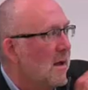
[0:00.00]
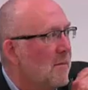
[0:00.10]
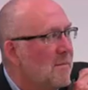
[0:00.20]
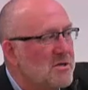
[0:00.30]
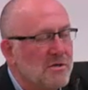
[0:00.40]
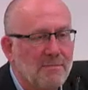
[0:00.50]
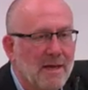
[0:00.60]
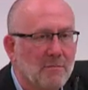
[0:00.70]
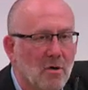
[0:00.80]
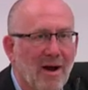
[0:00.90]
I'll mention
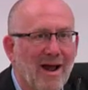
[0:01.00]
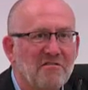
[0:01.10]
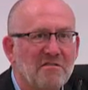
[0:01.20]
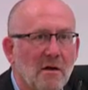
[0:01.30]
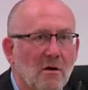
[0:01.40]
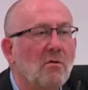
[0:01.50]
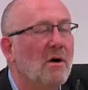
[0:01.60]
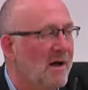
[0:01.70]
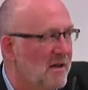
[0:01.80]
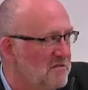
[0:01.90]
Ben
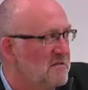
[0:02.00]
Marasco